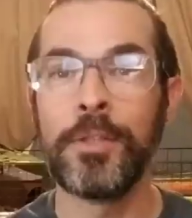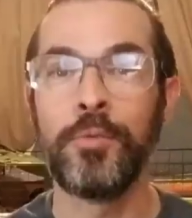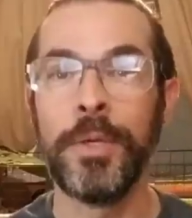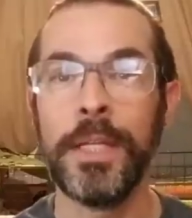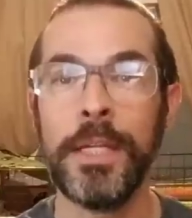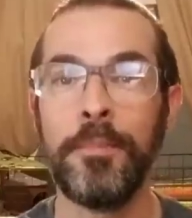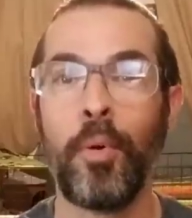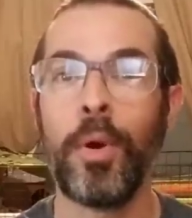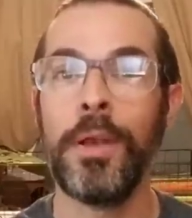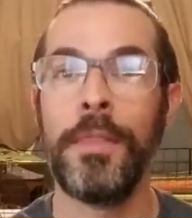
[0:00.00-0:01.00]
It's really
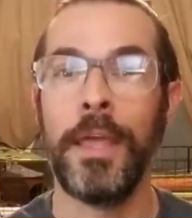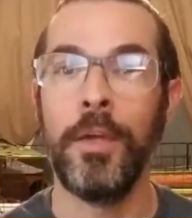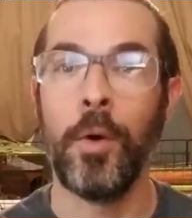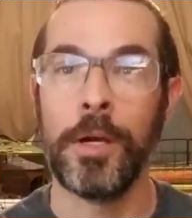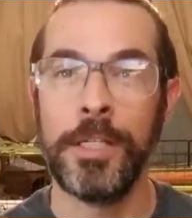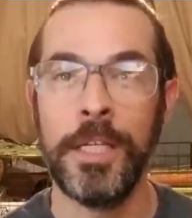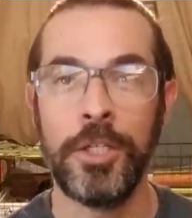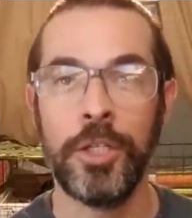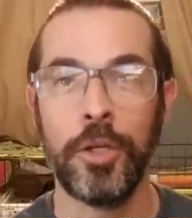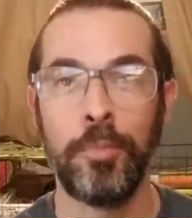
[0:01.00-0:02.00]
important that you are
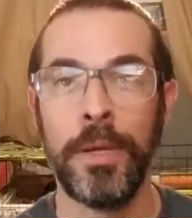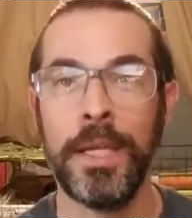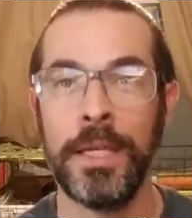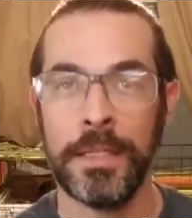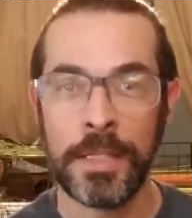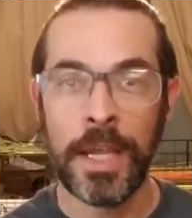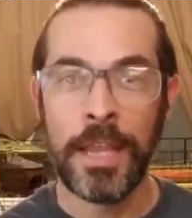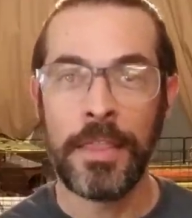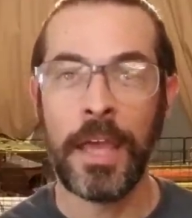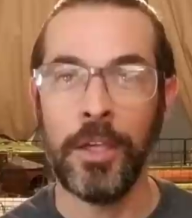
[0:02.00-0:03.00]
teaching your piggies
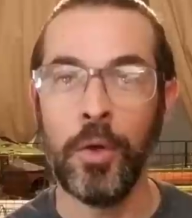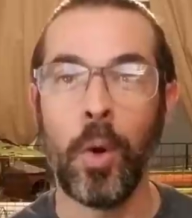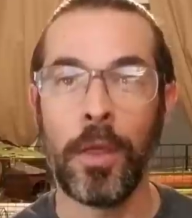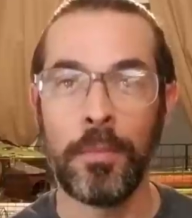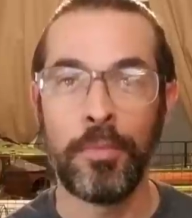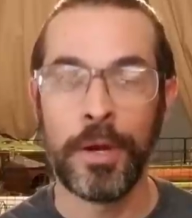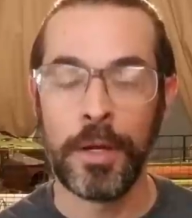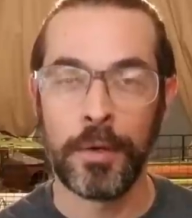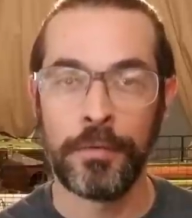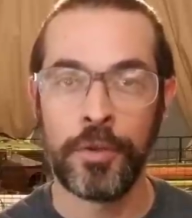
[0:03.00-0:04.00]
that you are the
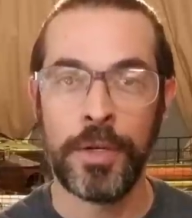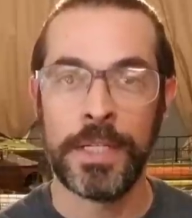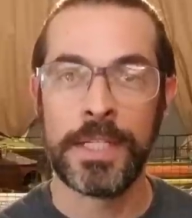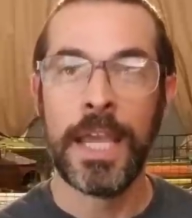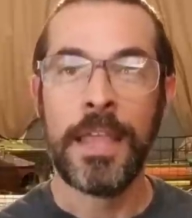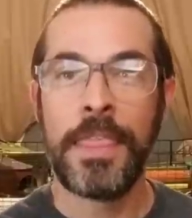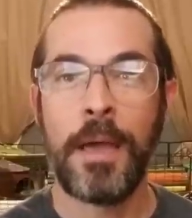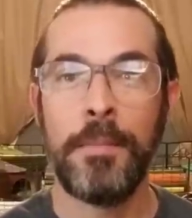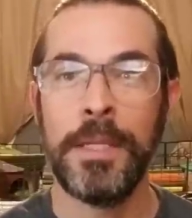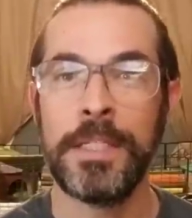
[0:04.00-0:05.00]
bringer of treats.
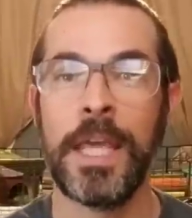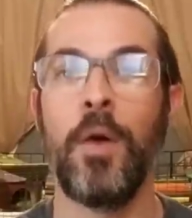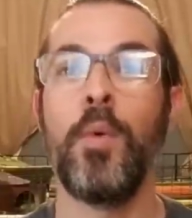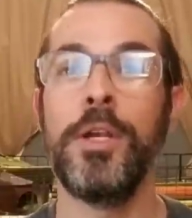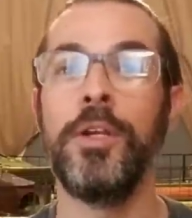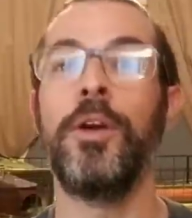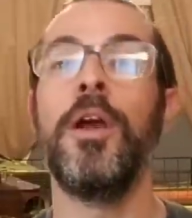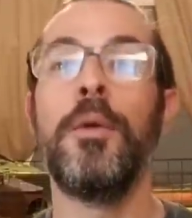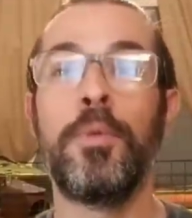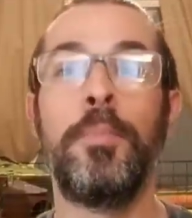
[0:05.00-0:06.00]
That means that when you're
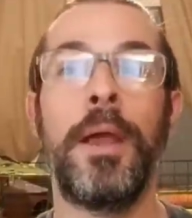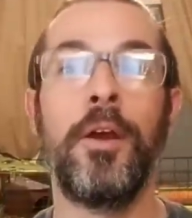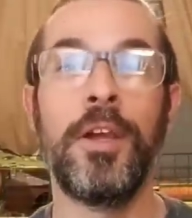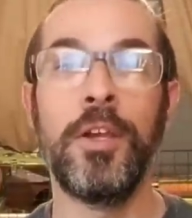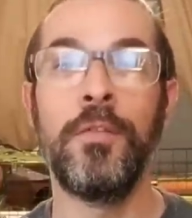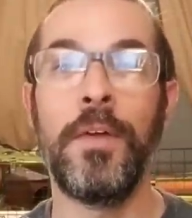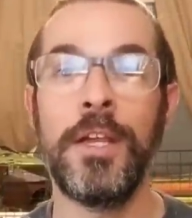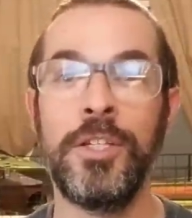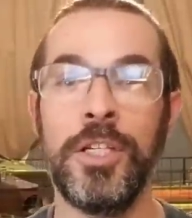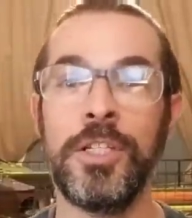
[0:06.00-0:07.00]
preparing your
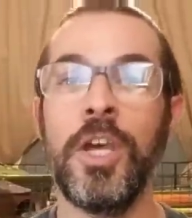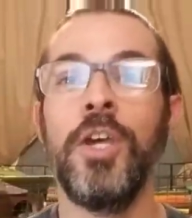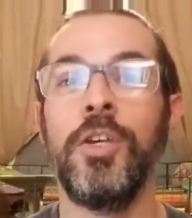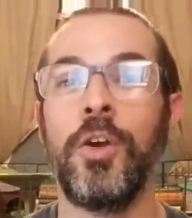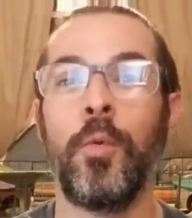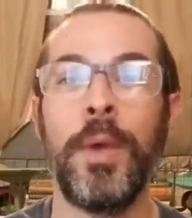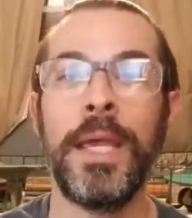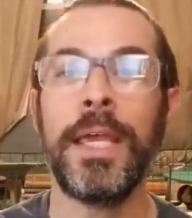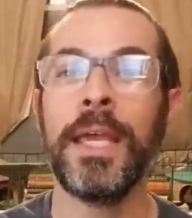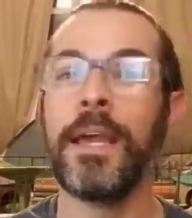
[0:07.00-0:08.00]
veggies, you're
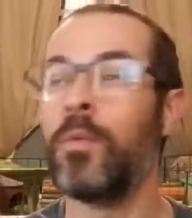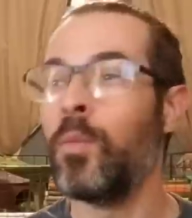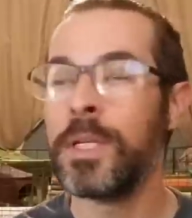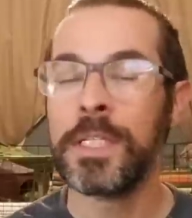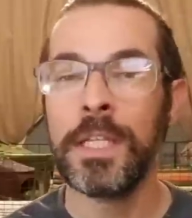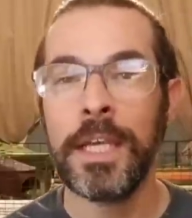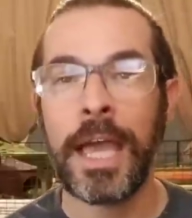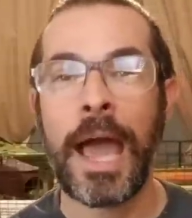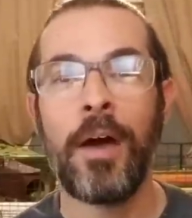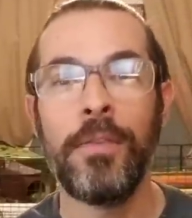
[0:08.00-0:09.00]
weeking and
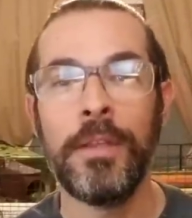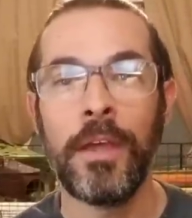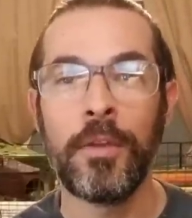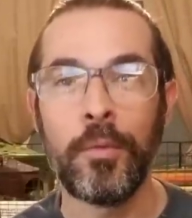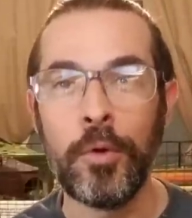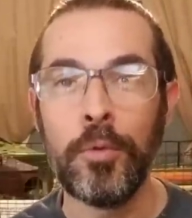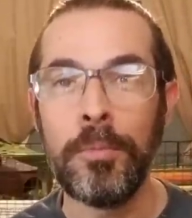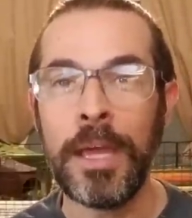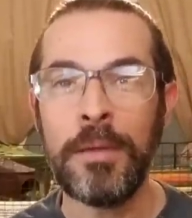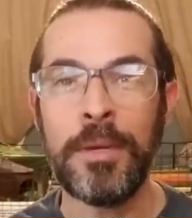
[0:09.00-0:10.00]
whistling out in the other room
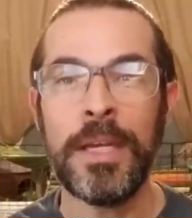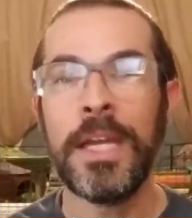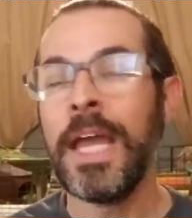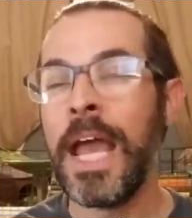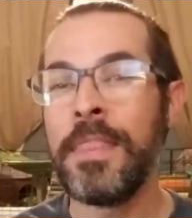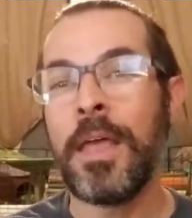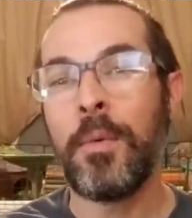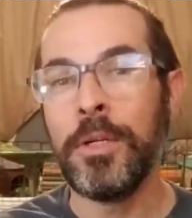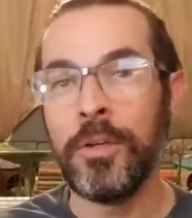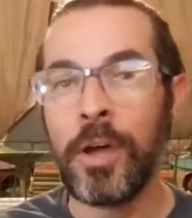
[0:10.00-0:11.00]
maybe, and that
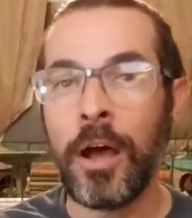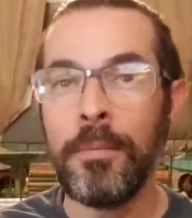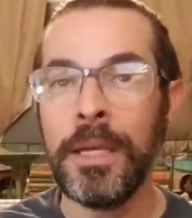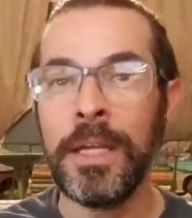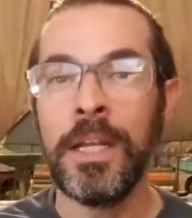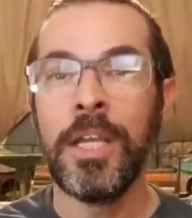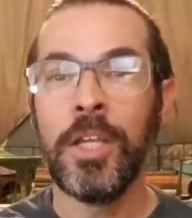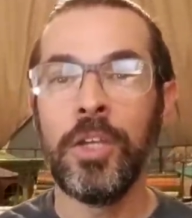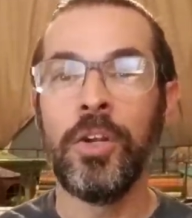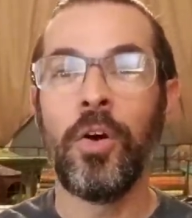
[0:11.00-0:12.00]
when you come in,
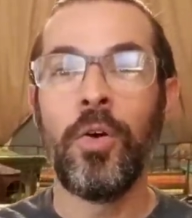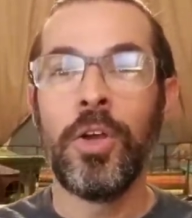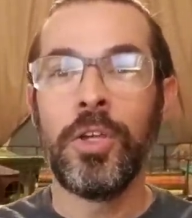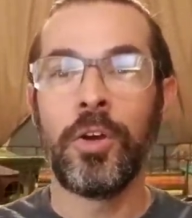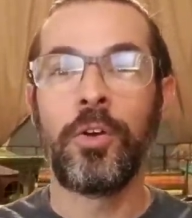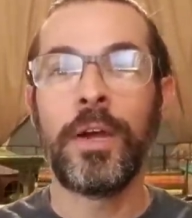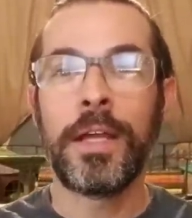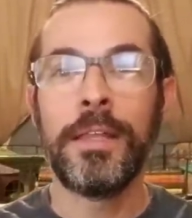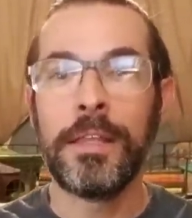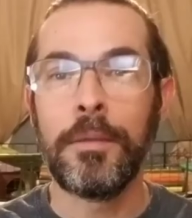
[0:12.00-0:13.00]
you know, you're
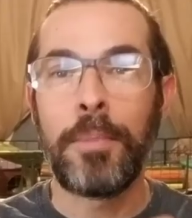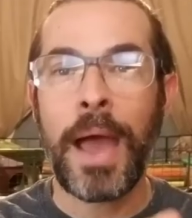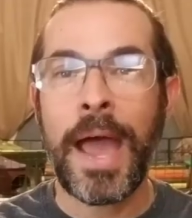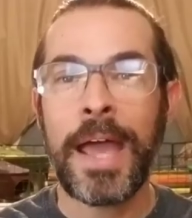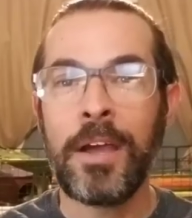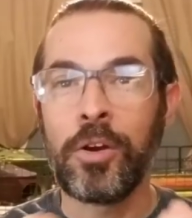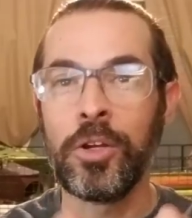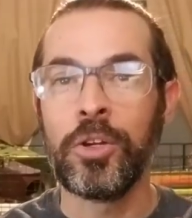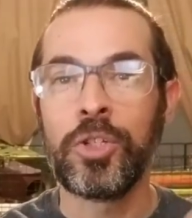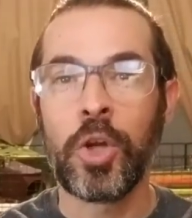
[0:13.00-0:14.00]
crinkling the bag or
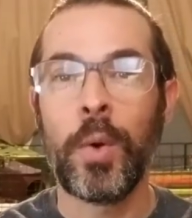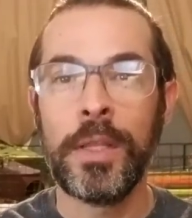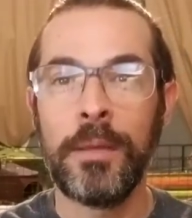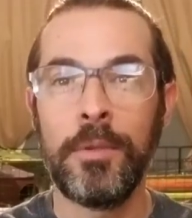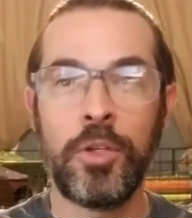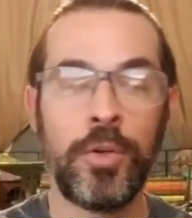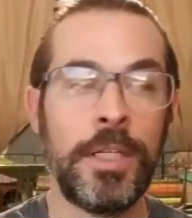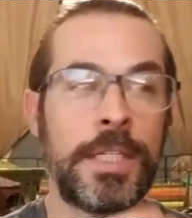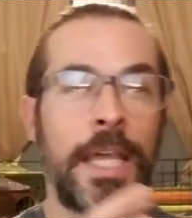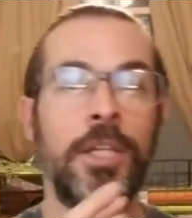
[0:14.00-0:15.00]
you're showing them the
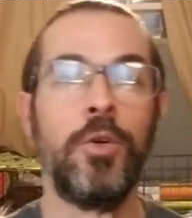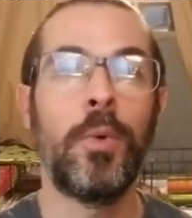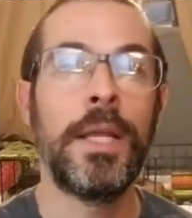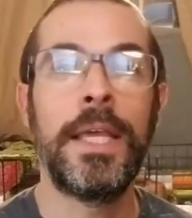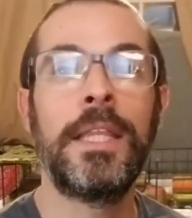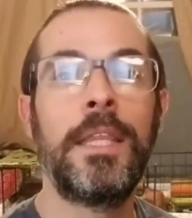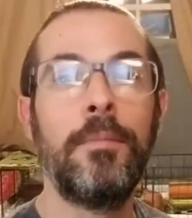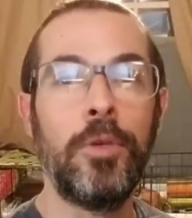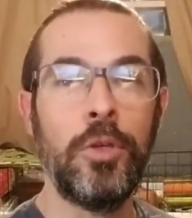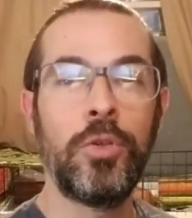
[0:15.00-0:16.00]
treats, and you want to get
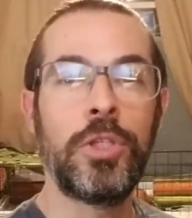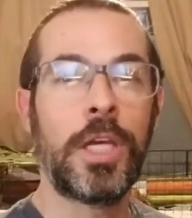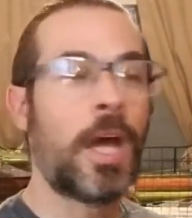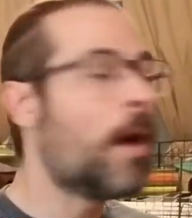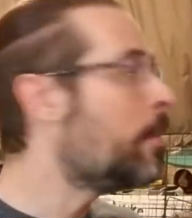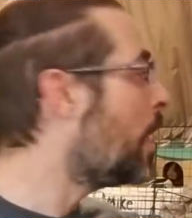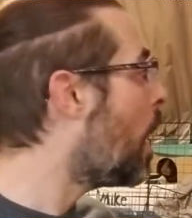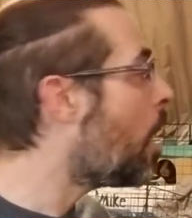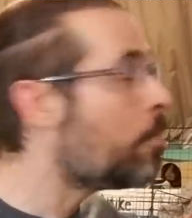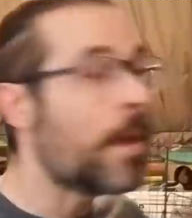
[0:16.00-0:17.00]
them used to coming
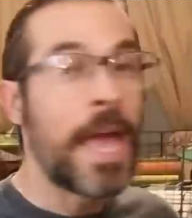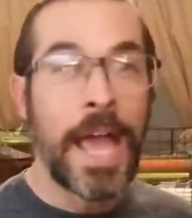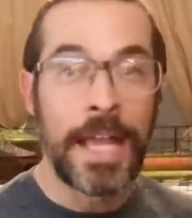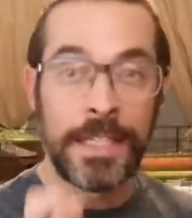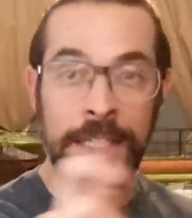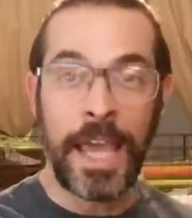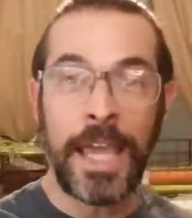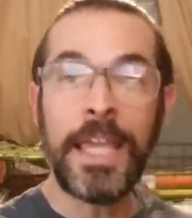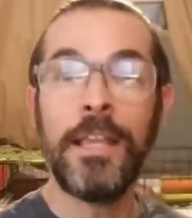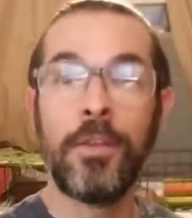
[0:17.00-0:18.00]
up and
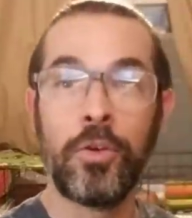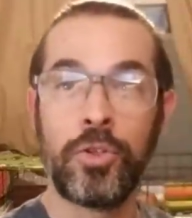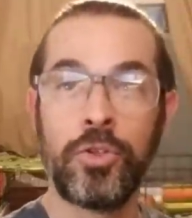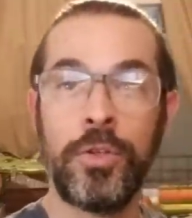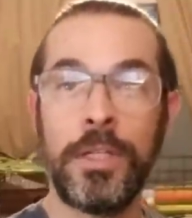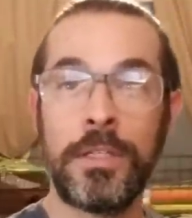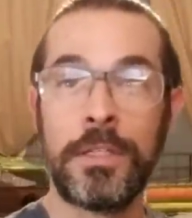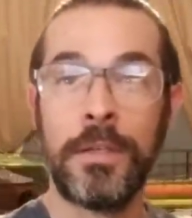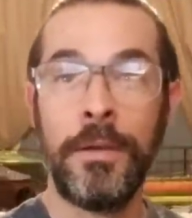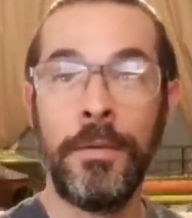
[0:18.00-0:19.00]
taking those treats.